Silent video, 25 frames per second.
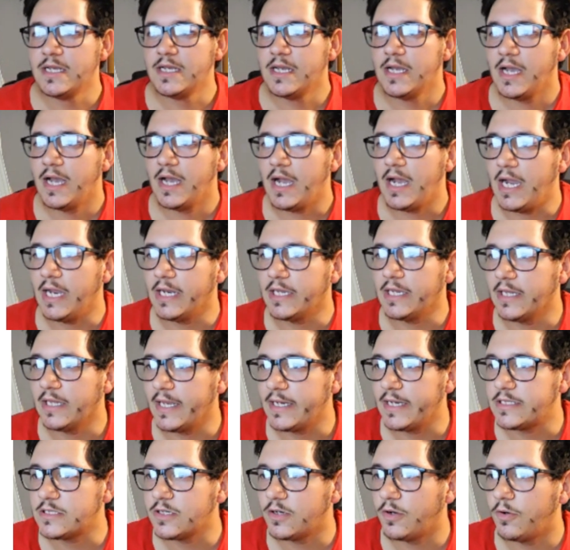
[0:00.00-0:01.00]
I'd
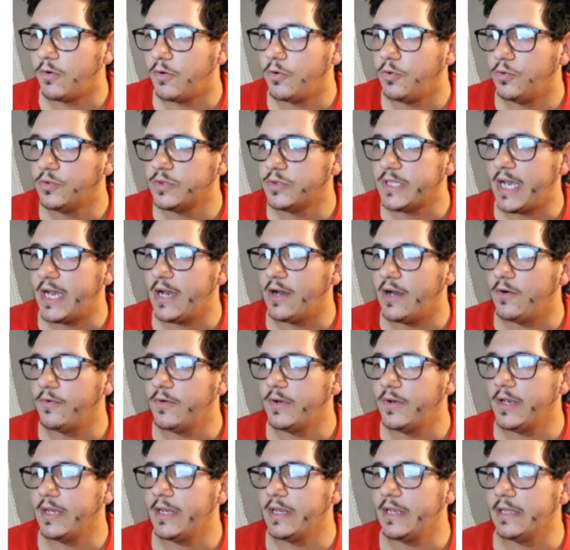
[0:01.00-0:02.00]
like to hold out
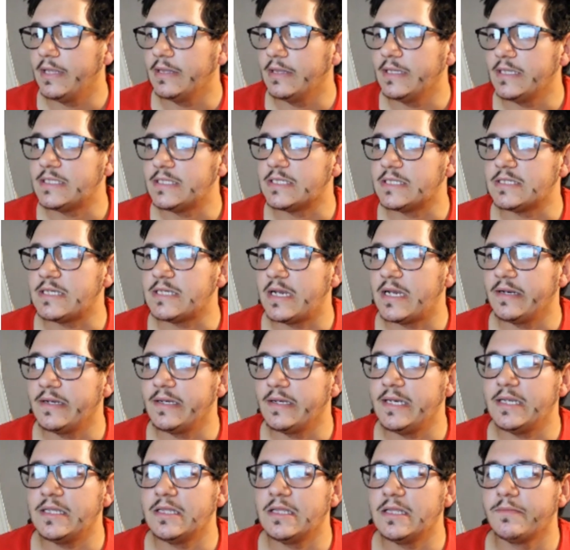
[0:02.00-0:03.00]
at least a
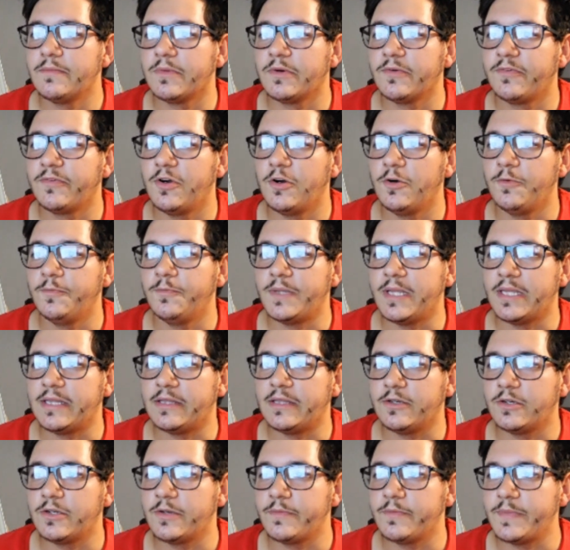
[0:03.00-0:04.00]
tiny glimmer of hope that there
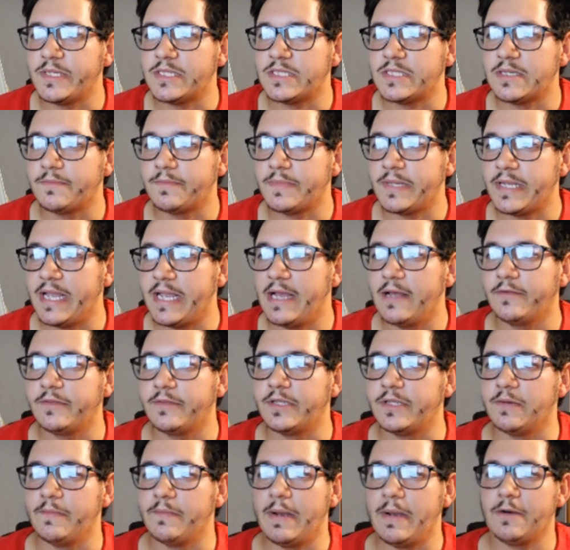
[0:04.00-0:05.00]
could be something out
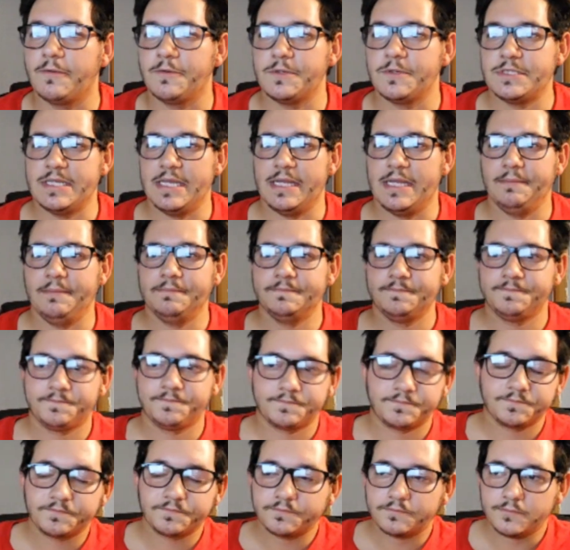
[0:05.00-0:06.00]
there, Bauer said.
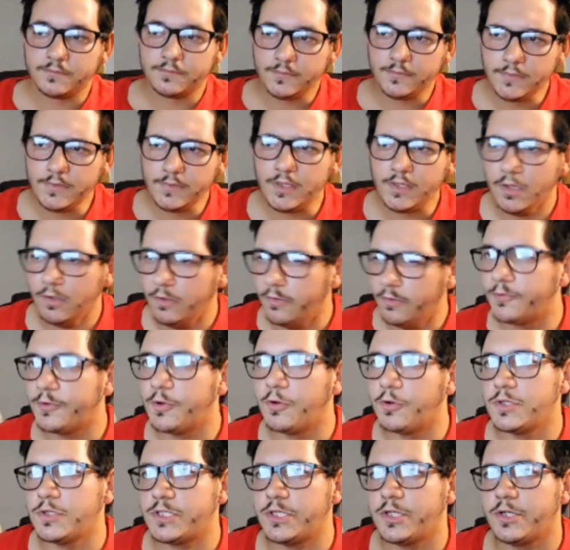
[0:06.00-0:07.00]
Of
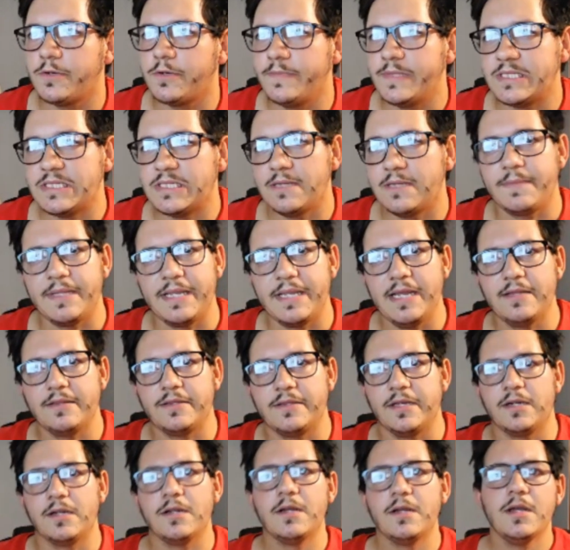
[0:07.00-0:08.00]
course, there could be something out
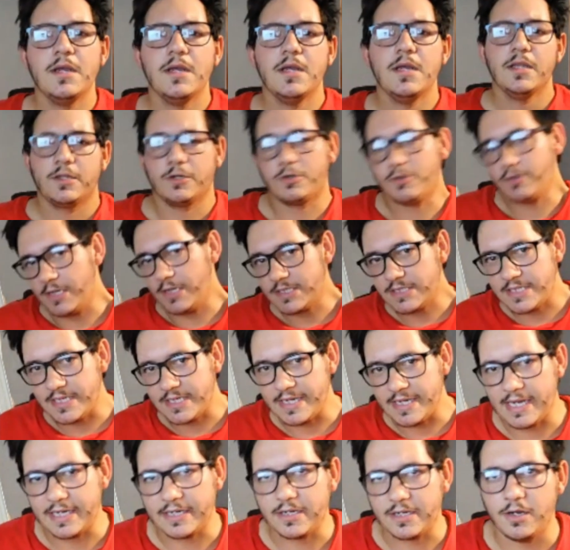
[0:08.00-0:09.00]
there. The crested
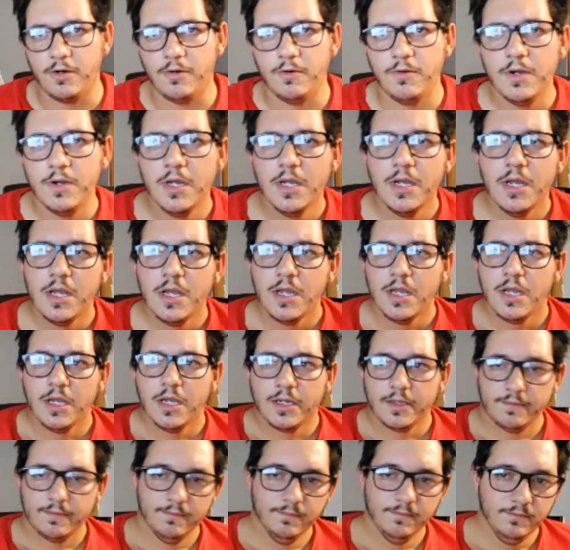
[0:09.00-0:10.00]
gecko
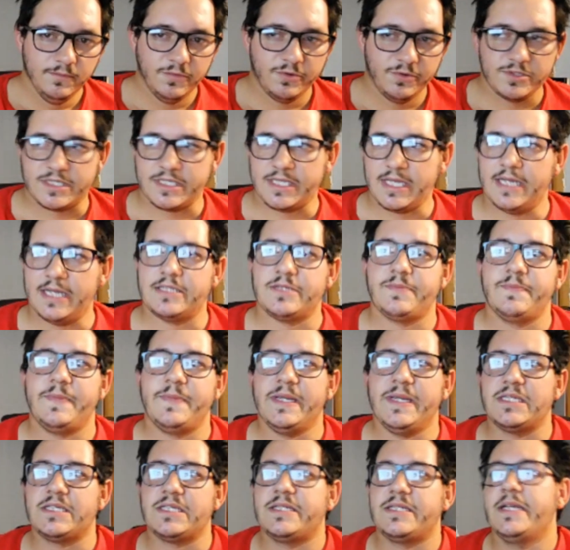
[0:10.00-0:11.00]
was thought to be
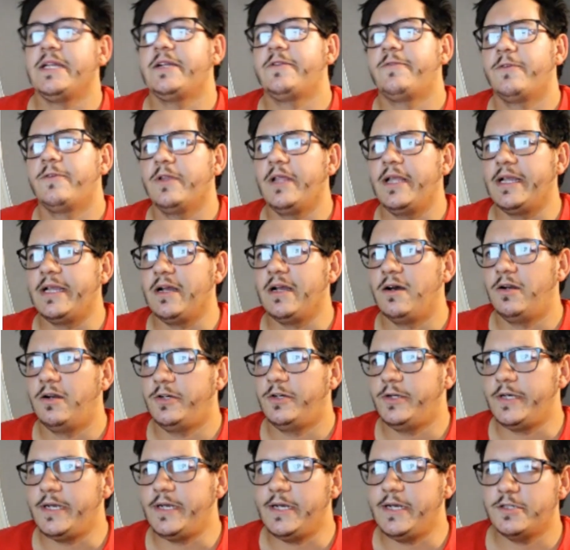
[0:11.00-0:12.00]
extinct for like
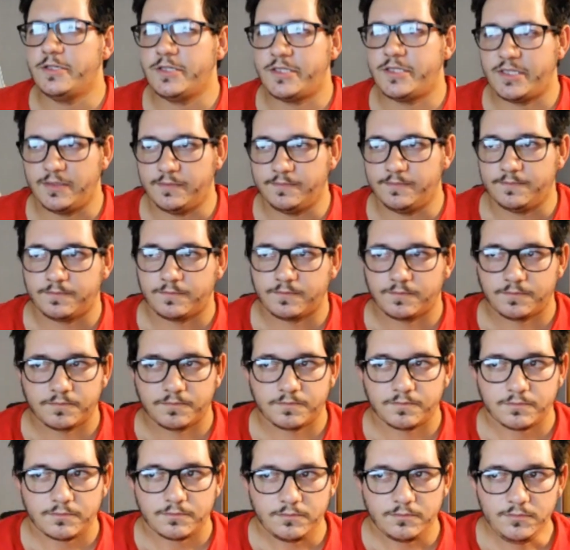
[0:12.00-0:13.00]
100 years
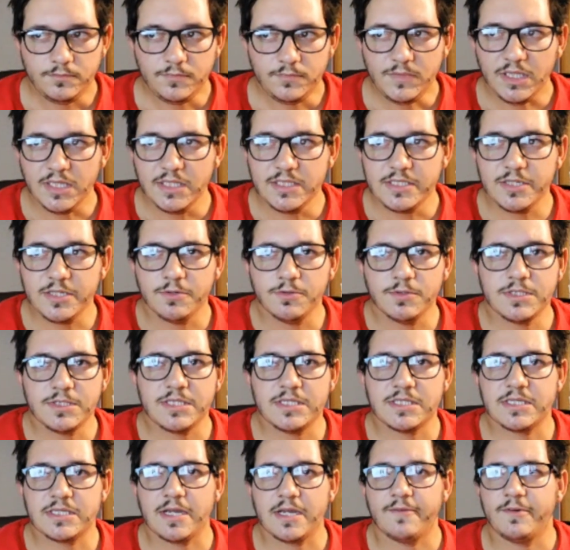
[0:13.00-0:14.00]
until it was
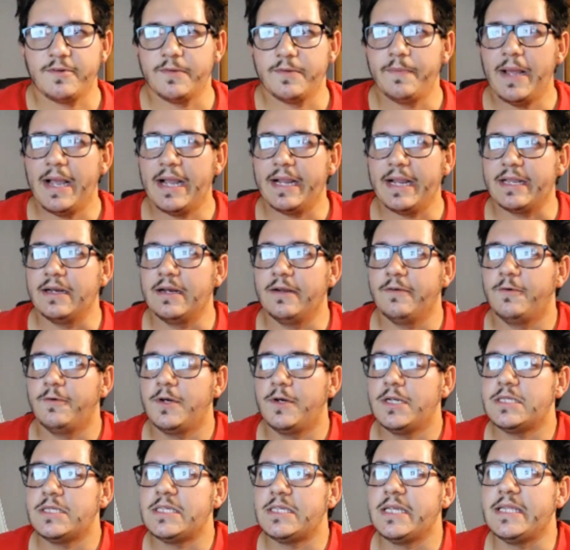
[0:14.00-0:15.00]
discovered back in, I want
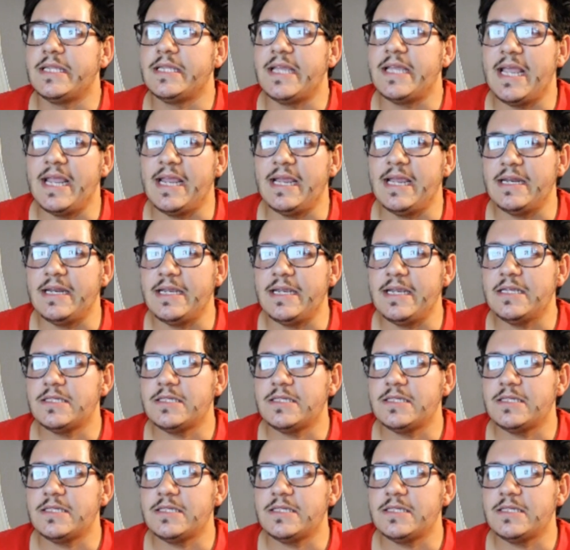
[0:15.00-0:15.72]
to say, the 80s.